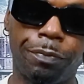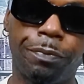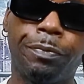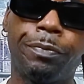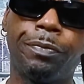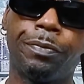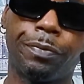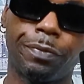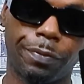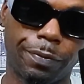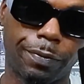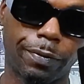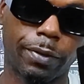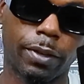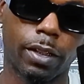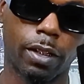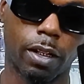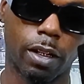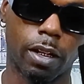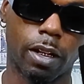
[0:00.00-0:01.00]
could you
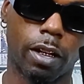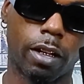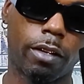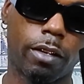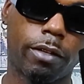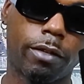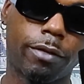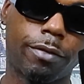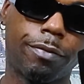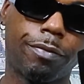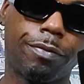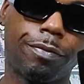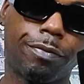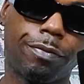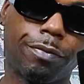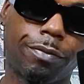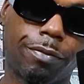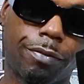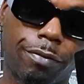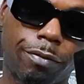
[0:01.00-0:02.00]
not? You know what I mean? Like